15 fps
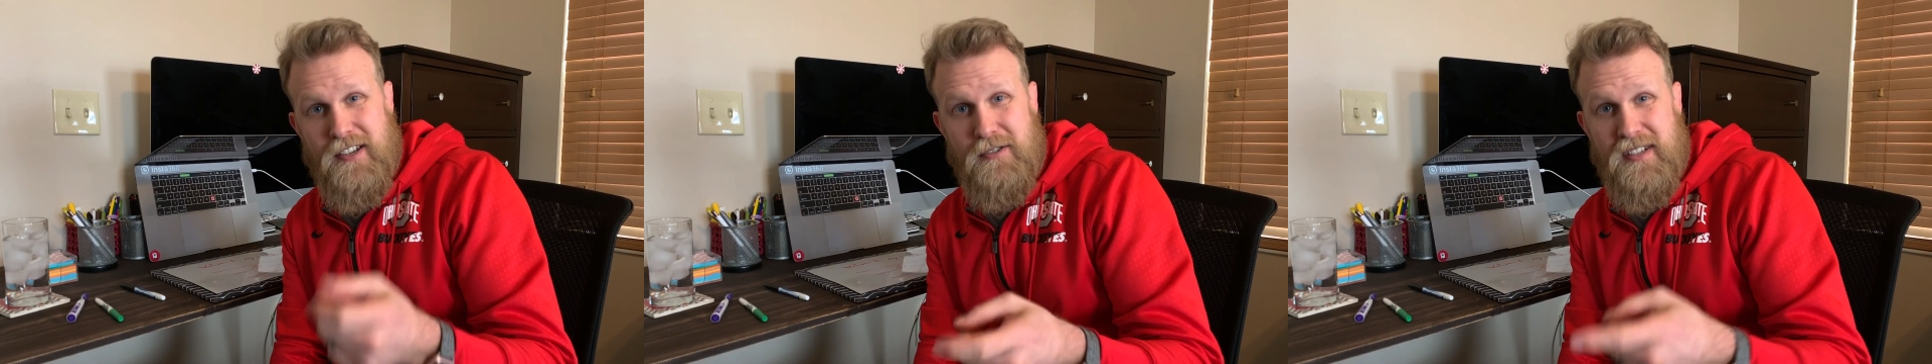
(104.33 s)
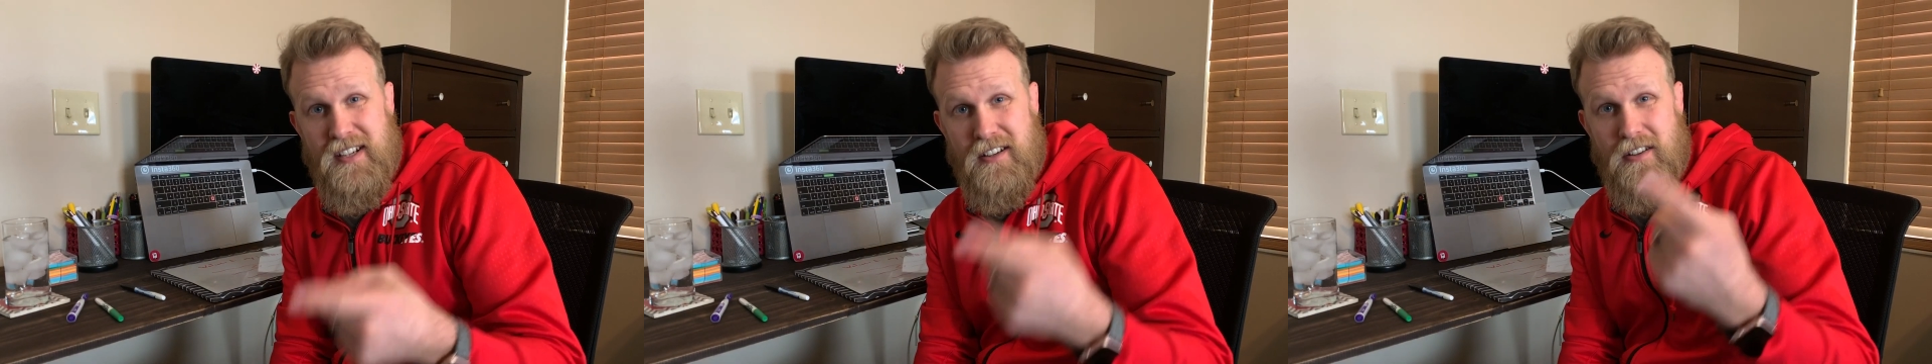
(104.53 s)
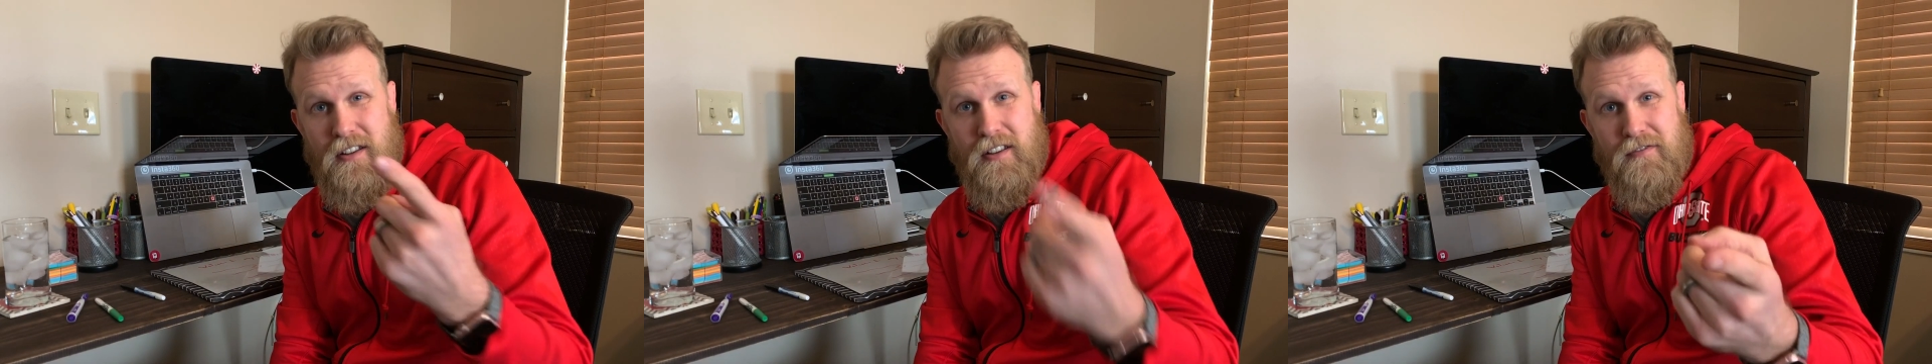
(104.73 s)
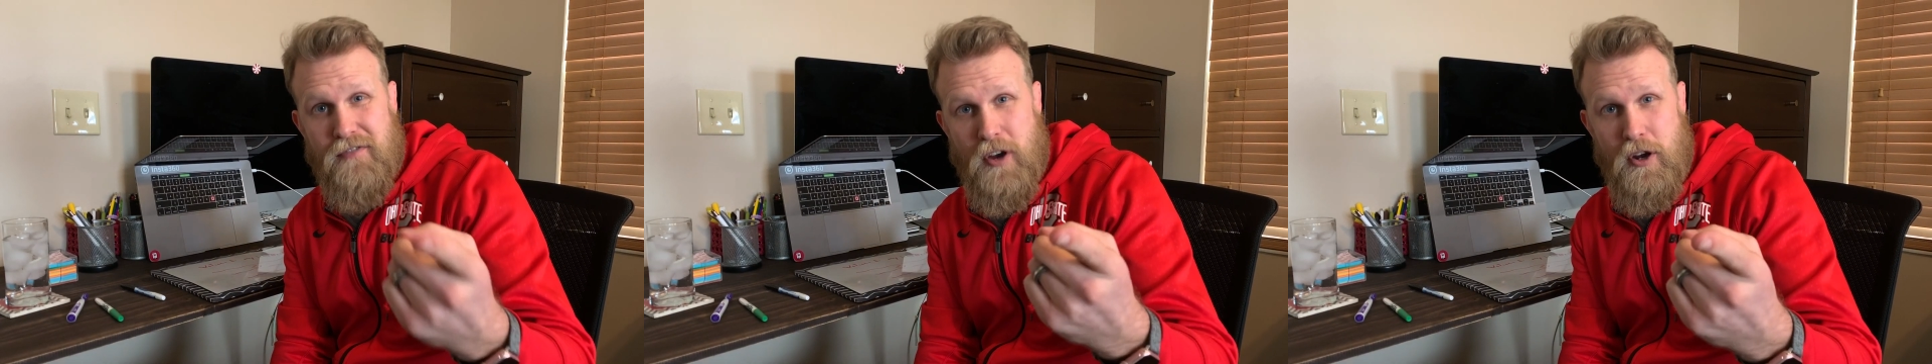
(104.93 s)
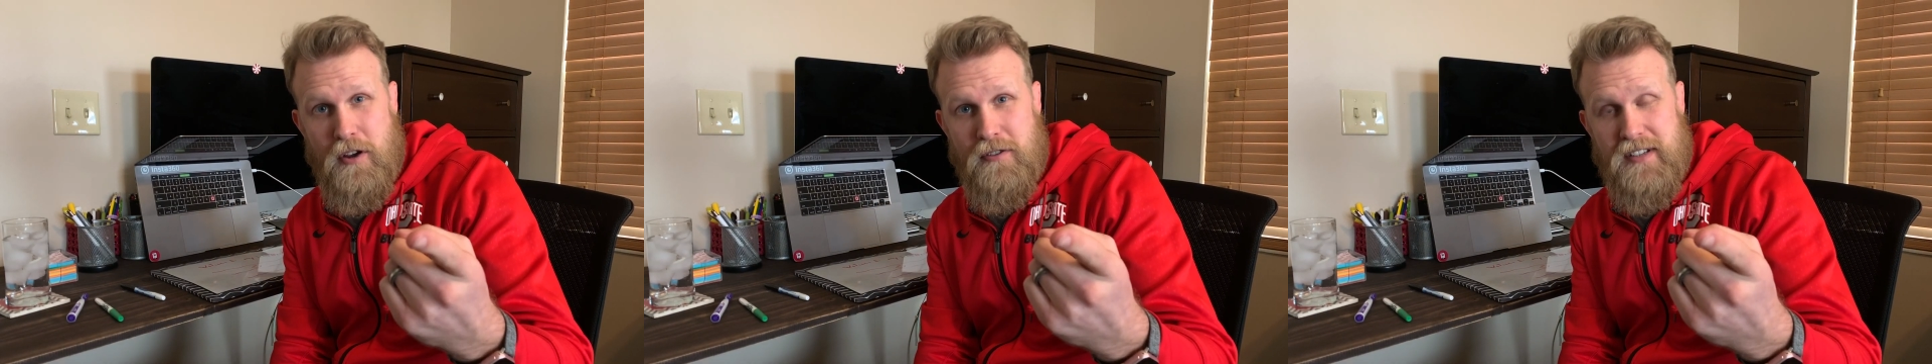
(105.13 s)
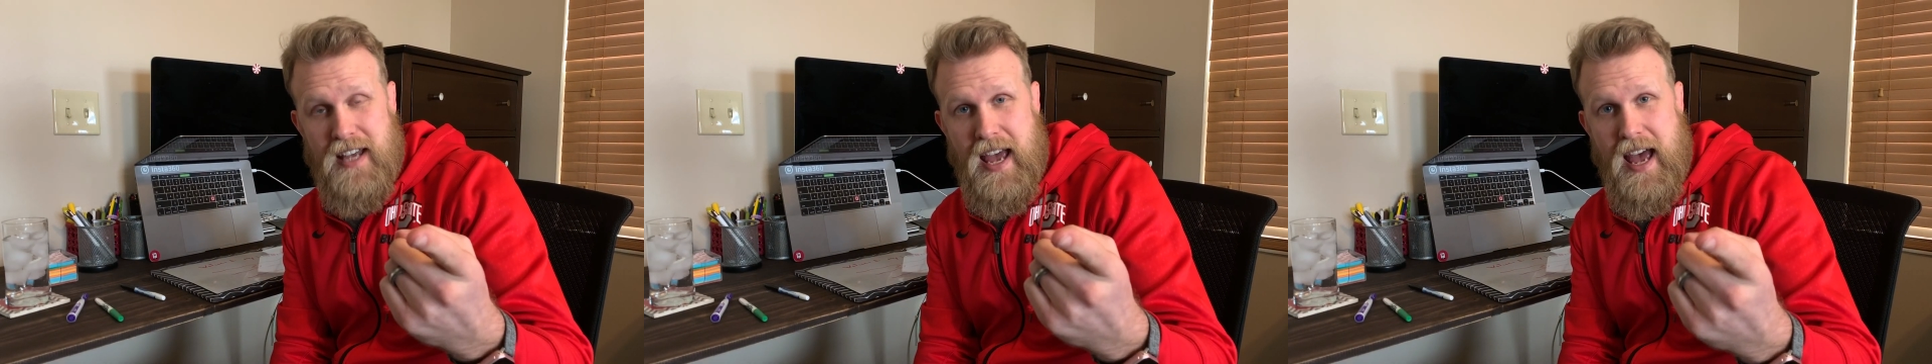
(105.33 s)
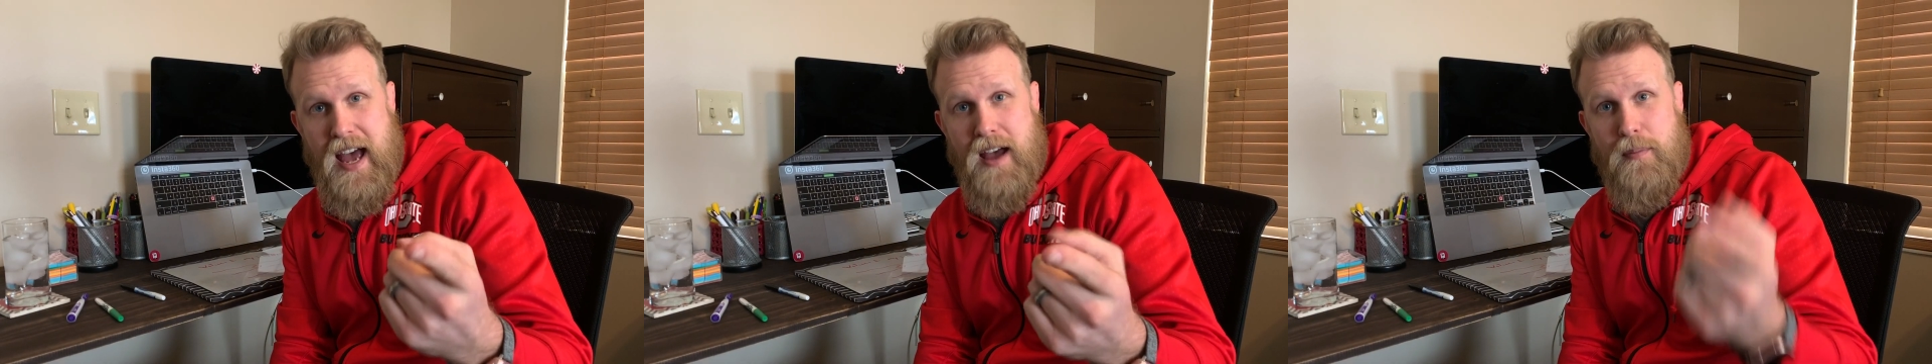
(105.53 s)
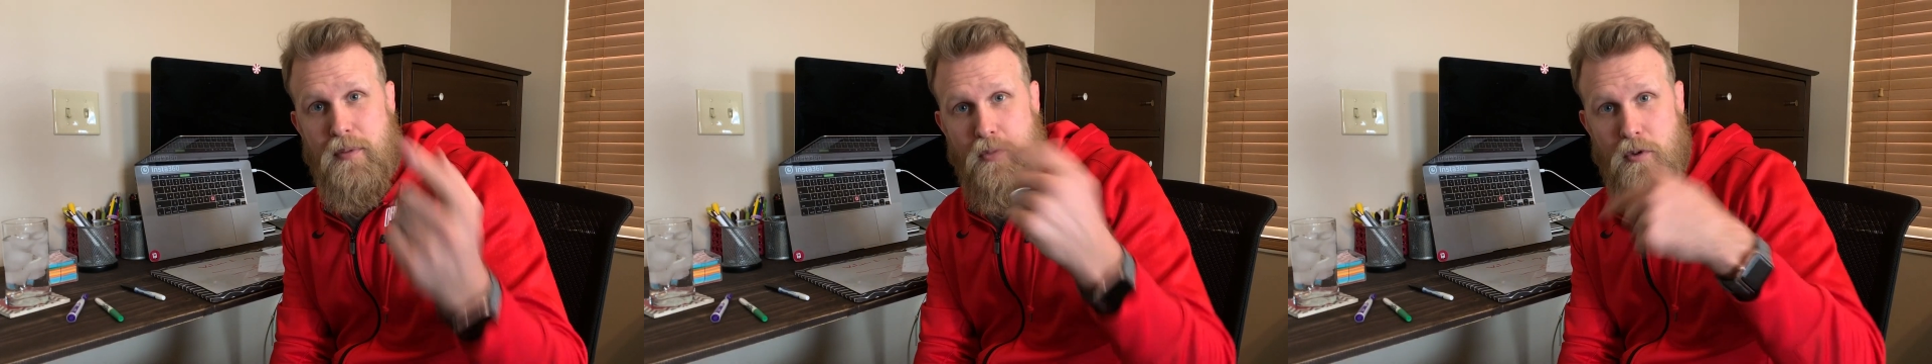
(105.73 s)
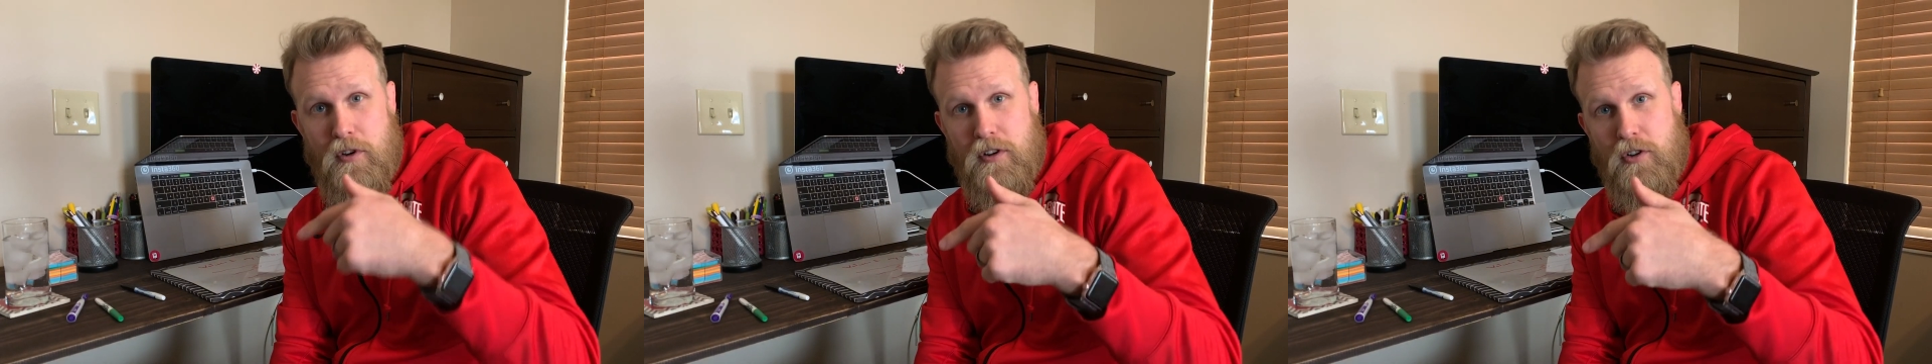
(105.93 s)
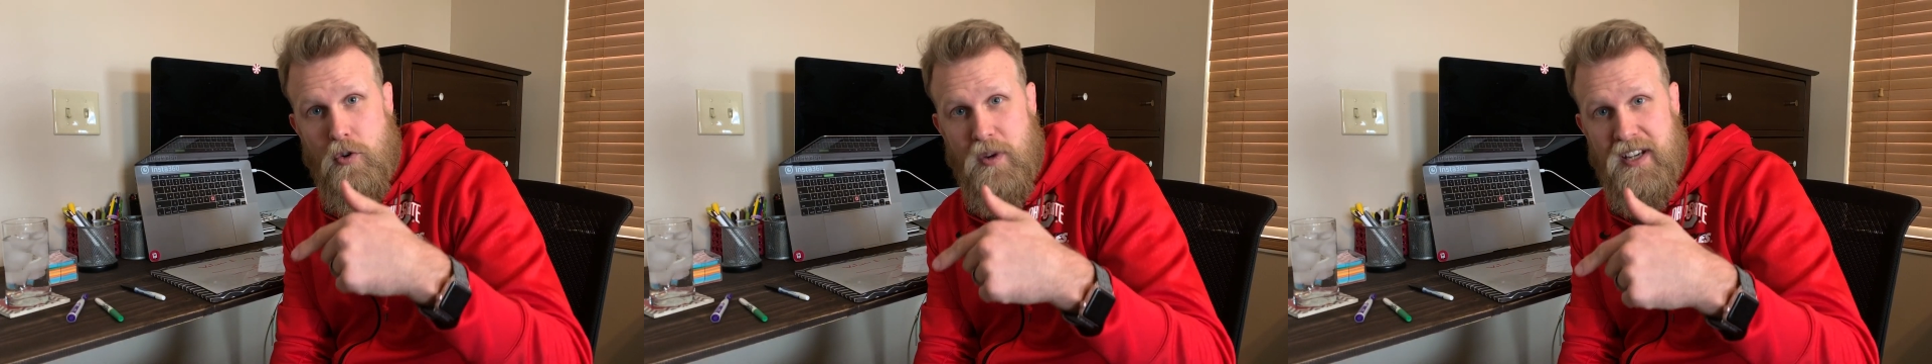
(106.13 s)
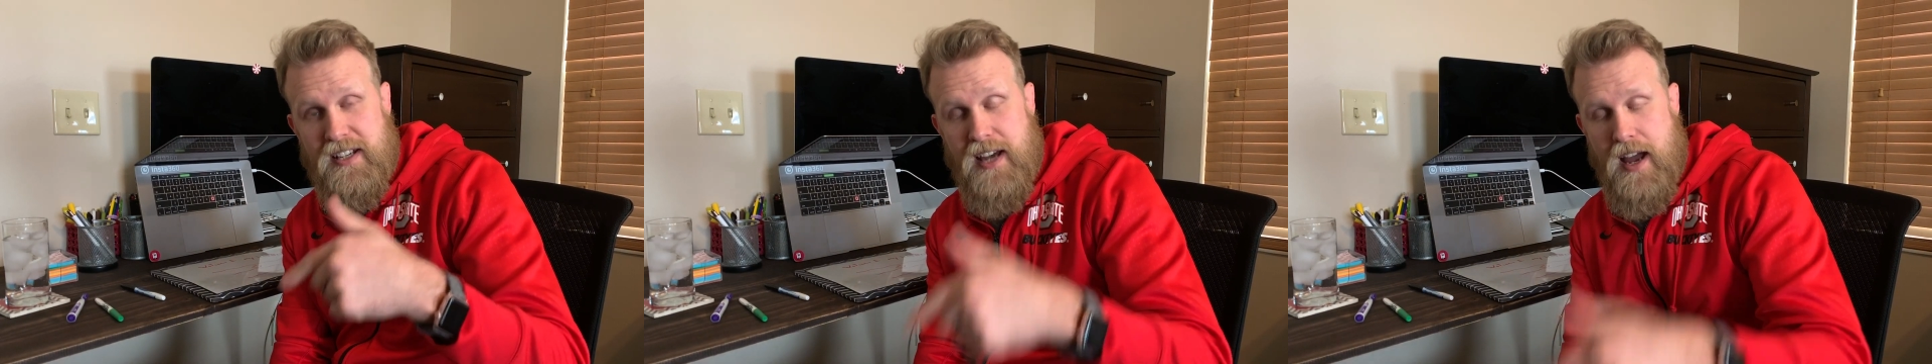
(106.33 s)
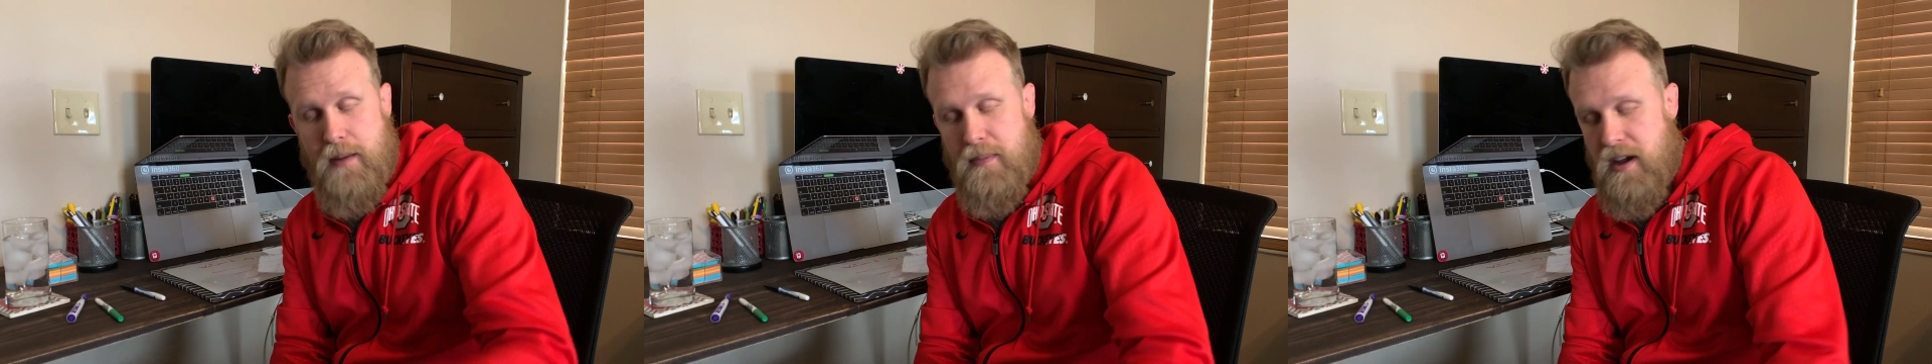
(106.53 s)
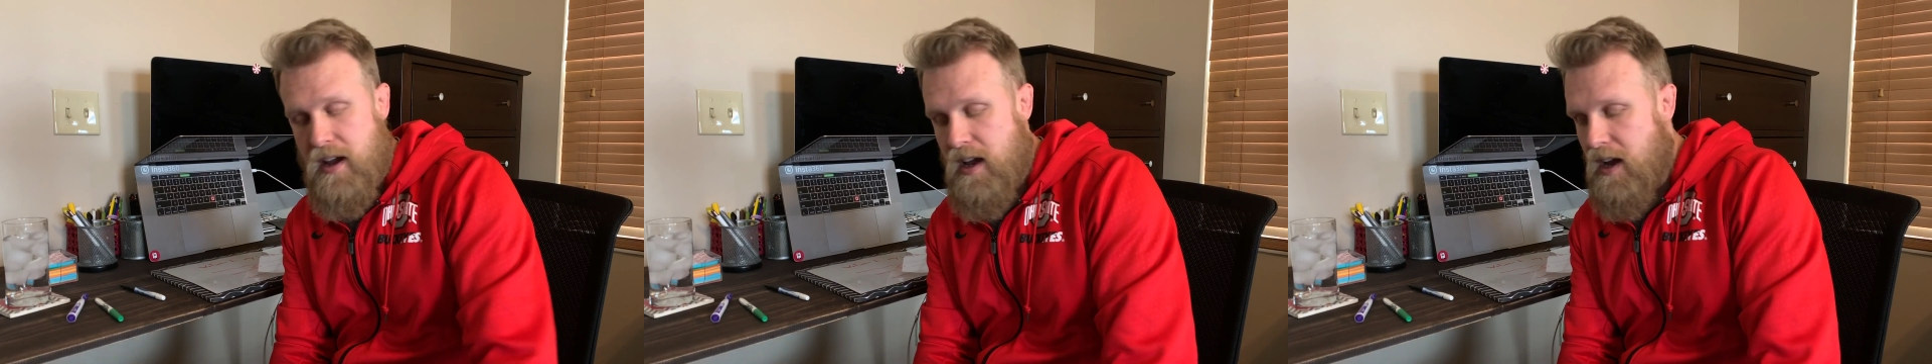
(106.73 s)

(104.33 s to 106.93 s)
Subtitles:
using either the Photos app or QuickTime.